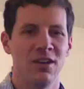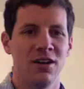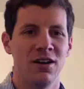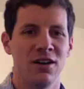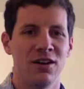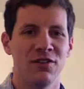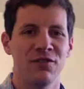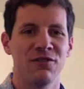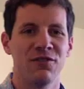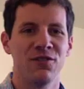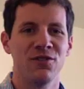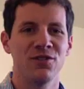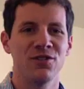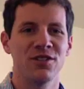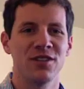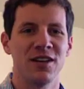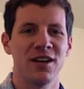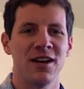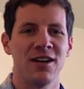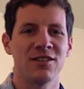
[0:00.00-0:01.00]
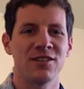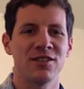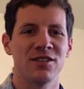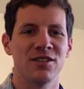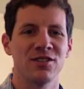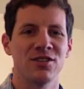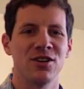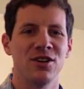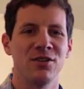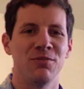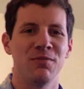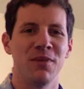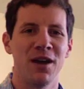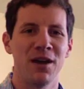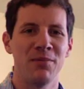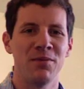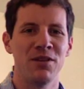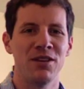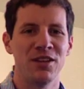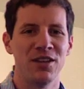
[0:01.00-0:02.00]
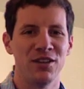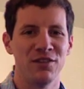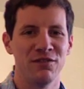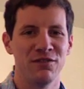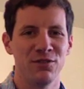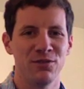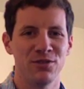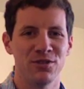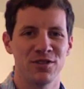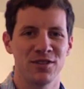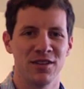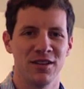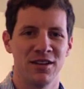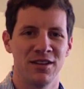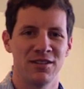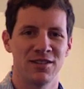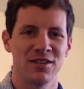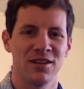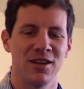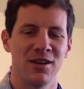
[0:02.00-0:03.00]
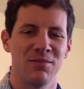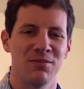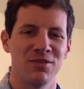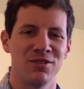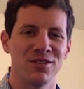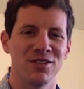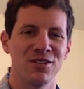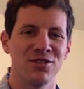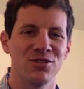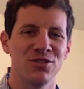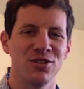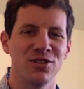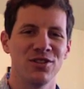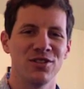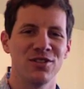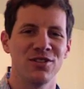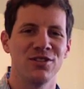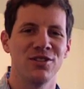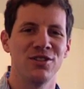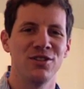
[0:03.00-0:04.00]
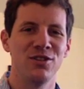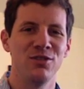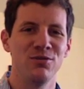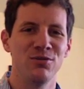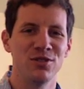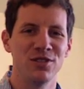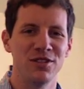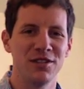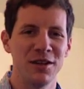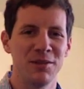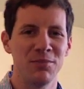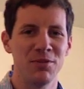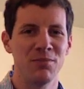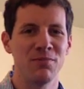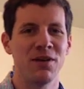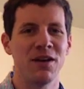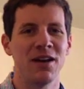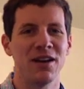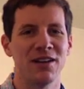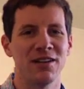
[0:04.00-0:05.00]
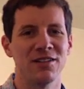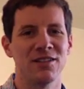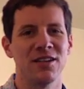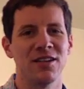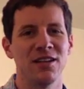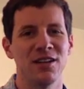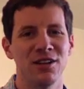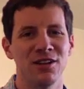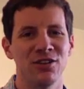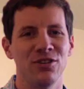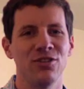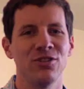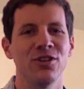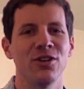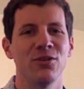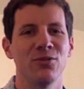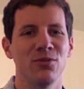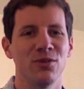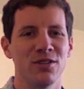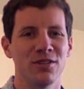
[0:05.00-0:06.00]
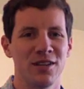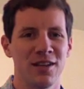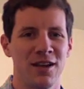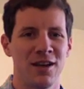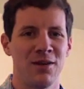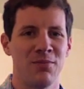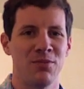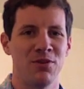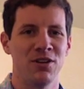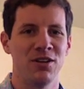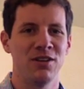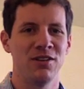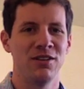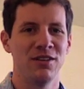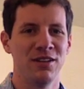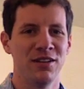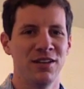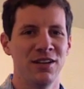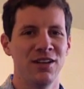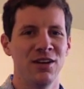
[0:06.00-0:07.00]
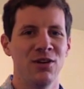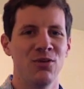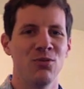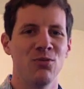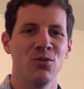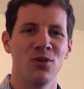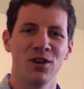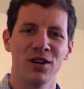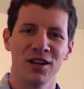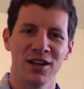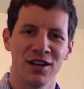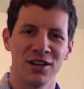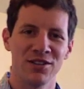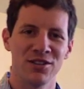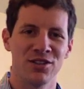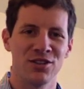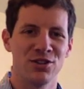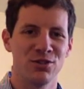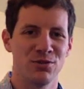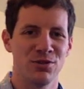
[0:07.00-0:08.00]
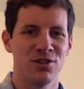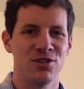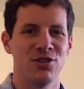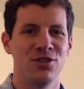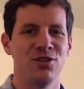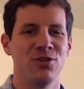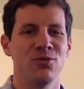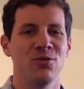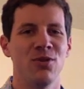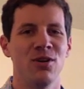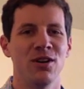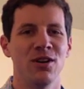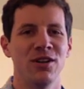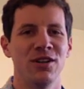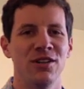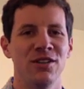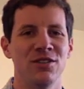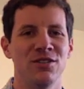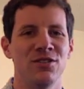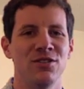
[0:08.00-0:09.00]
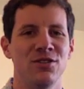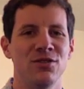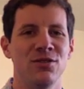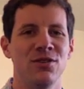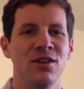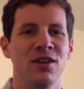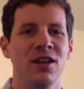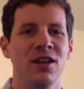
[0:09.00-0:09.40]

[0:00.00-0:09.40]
The first task is called mapping the influence landscape, and essentially this is you stepping back and taking a look at what's happening, what kind of situation you're walking into,